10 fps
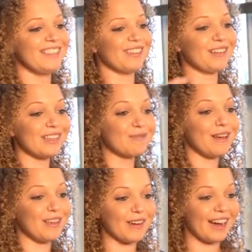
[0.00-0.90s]
So this
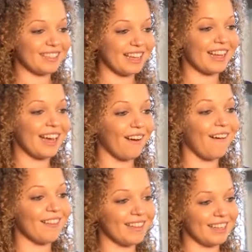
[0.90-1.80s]
way you guys can get
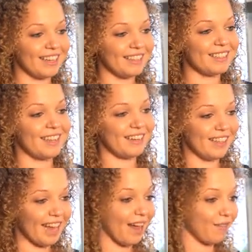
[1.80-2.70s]
all the links
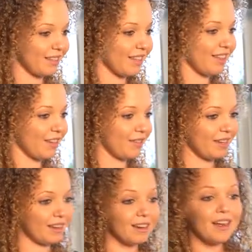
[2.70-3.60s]
and get everything that you
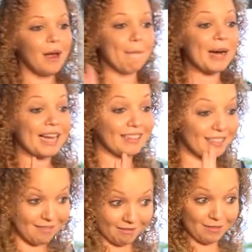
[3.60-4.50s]
need. But
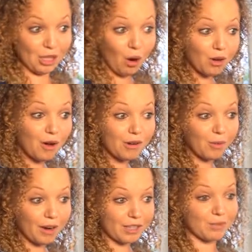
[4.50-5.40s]
don't go
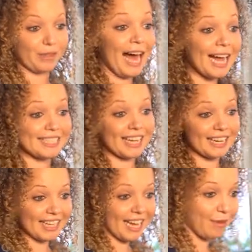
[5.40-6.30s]
nowhere because we're not
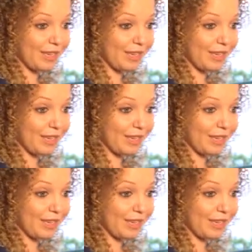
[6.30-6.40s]
done yet.